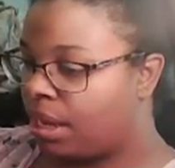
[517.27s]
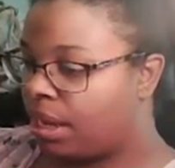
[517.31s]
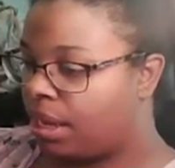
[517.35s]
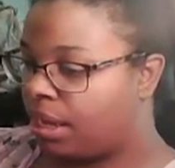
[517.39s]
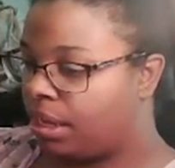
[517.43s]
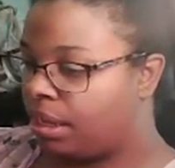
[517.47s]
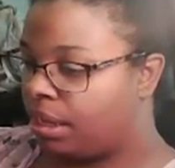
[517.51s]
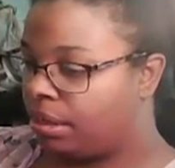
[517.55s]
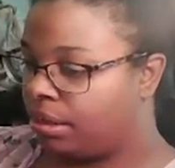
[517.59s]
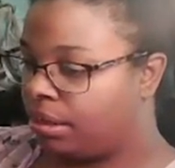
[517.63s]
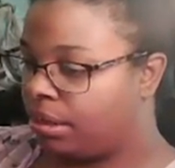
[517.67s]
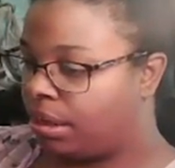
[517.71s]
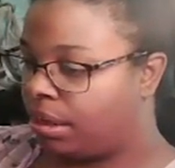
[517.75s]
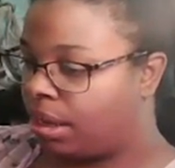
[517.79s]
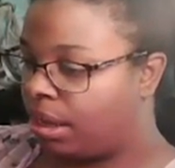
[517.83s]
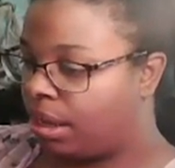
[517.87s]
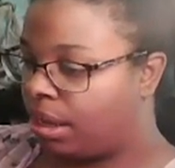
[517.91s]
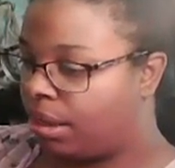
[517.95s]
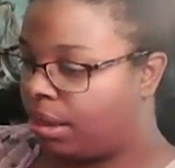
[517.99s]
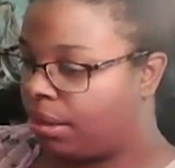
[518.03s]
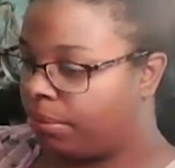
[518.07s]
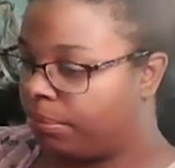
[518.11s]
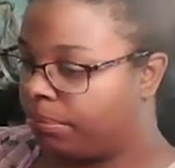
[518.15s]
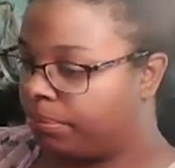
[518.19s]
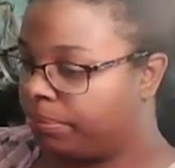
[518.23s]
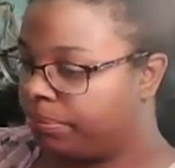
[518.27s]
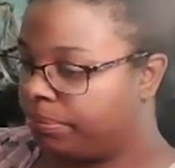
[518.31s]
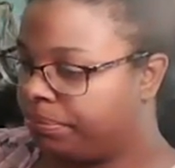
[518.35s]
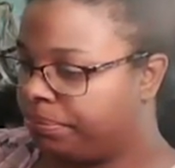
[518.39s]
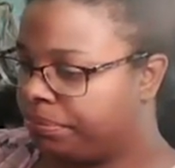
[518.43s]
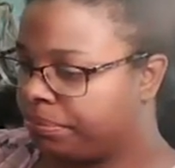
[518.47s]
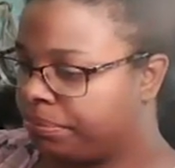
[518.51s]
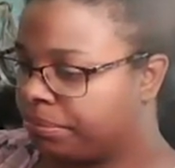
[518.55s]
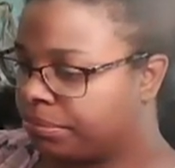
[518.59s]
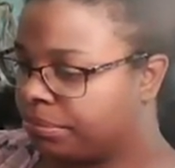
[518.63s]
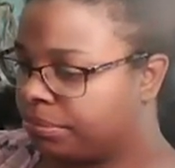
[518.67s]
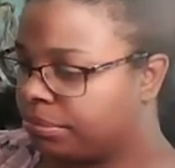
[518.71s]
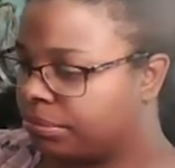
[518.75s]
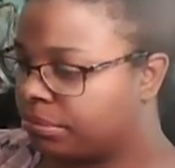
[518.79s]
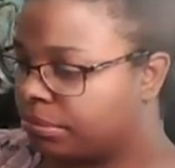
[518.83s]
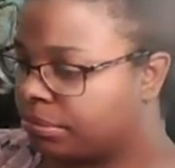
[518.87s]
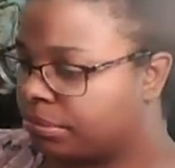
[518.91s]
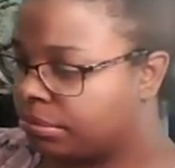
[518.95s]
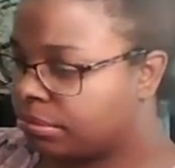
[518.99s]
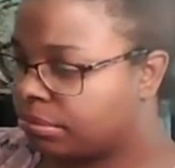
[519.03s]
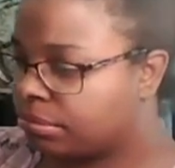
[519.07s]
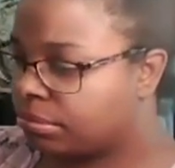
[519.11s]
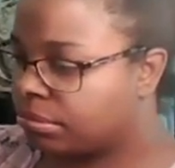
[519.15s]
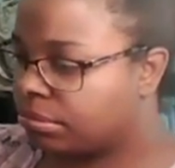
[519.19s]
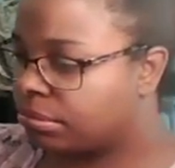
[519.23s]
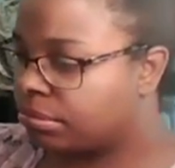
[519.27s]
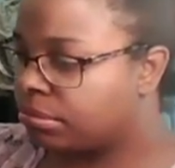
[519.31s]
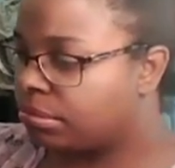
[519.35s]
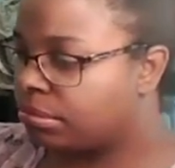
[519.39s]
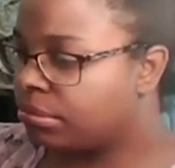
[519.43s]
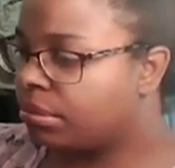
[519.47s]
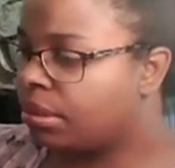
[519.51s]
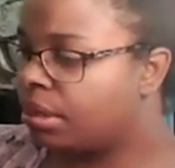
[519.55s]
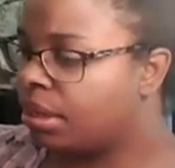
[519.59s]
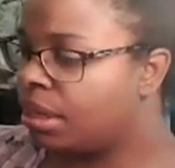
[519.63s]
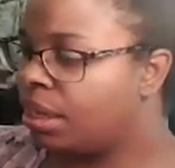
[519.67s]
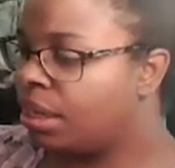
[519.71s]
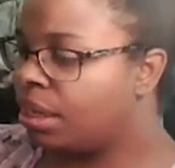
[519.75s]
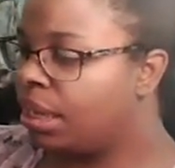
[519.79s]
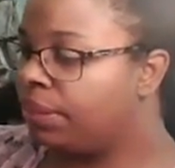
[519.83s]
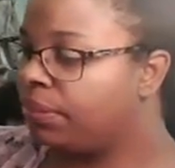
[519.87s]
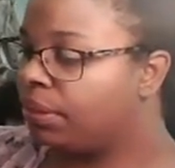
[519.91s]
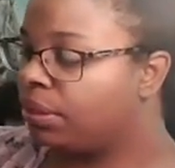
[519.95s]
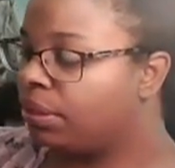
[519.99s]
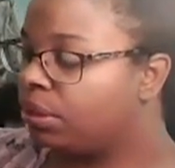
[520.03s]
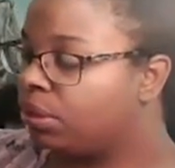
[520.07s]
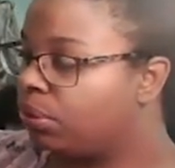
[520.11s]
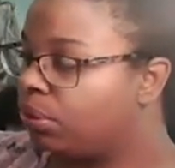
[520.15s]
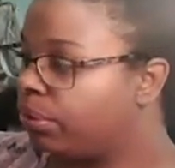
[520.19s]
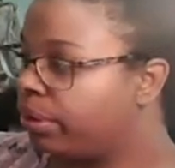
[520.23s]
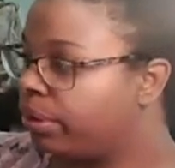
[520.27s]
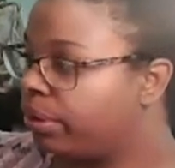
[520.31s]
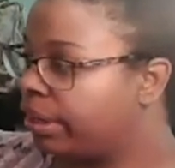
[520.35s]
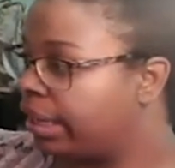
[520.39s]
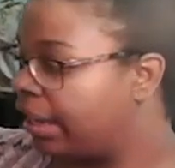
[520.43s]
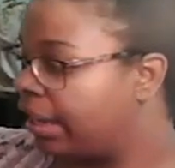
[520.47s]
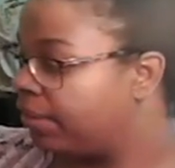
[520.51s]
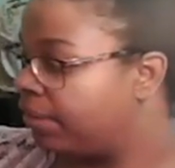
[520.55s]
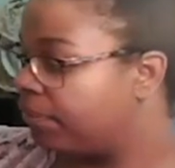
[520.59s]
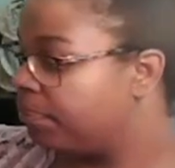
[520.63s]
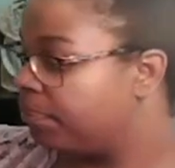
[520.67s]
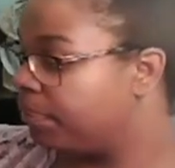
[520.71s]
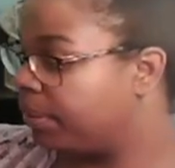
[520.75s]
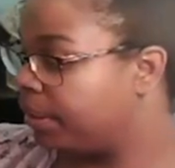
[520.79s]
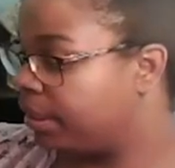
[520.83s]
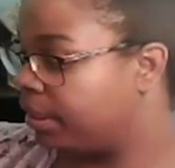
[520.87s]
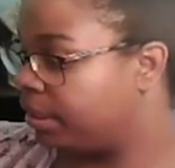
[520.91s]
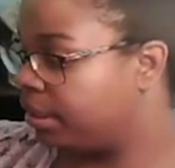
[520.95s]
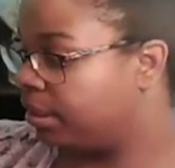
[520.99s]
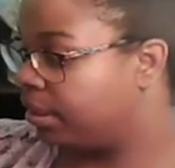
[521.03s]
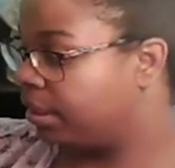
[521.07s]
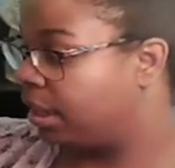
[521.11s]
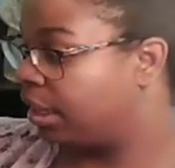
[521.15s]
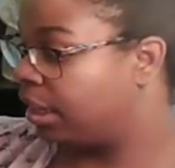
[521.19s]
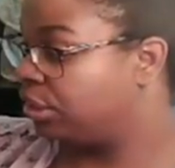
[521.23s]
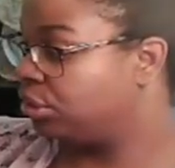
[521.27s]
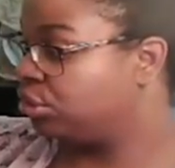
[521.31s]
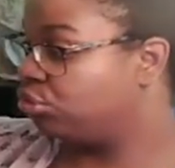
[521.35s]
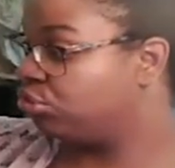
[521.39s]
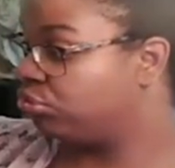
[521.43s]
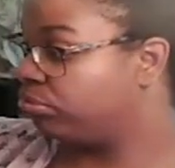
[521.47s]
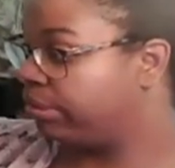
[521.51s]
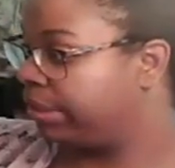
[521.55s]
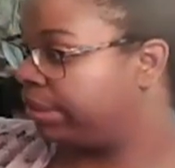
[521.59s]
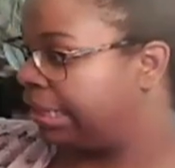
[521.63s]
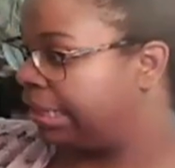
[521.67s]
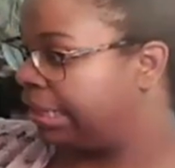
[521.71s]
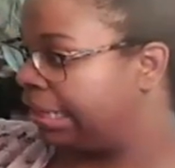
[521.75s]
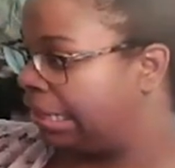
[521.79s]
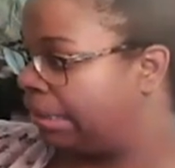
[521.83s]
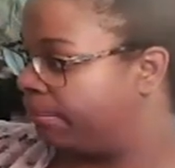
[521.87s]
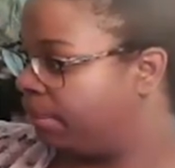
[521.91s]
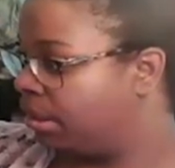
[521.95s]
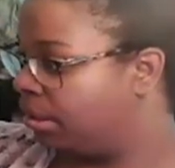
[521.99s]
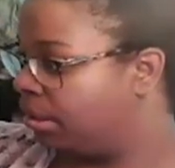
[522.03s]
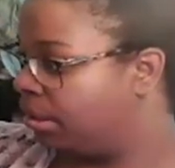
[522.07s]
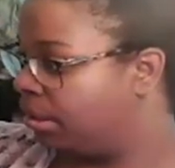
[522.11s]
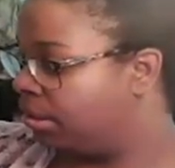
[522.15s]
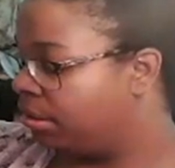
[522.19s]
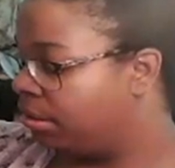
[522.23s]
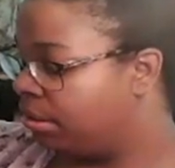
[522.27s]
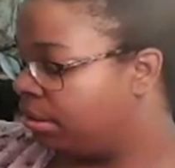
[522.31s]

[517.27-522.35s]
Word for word: And um and the Lord gave me a dream.